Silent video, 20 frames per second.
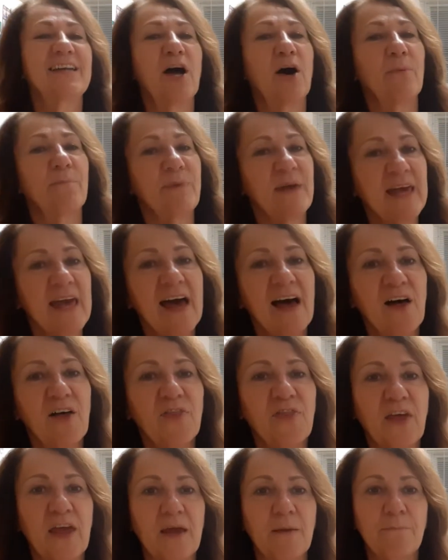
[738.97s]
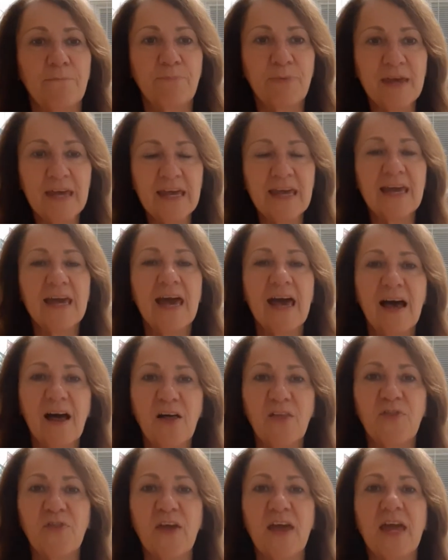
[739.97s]
Be
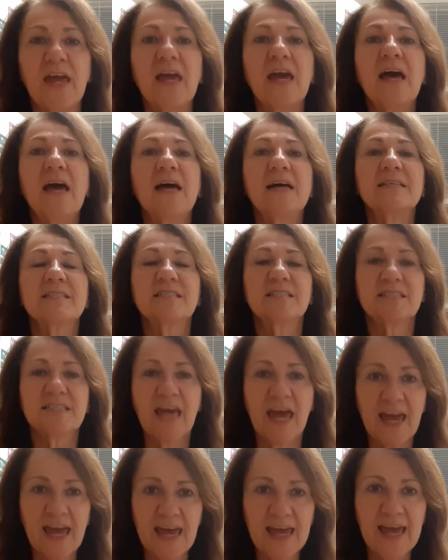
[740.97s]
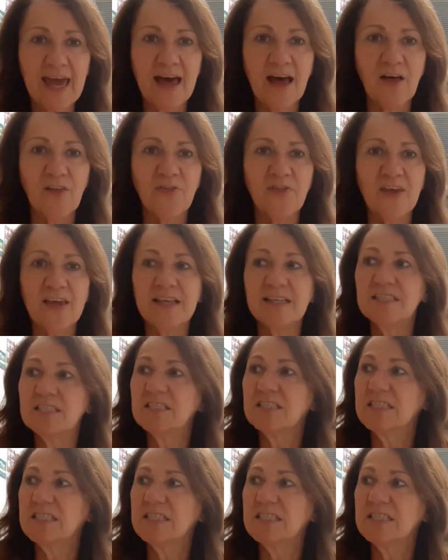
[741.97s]
healthy, stay healthy,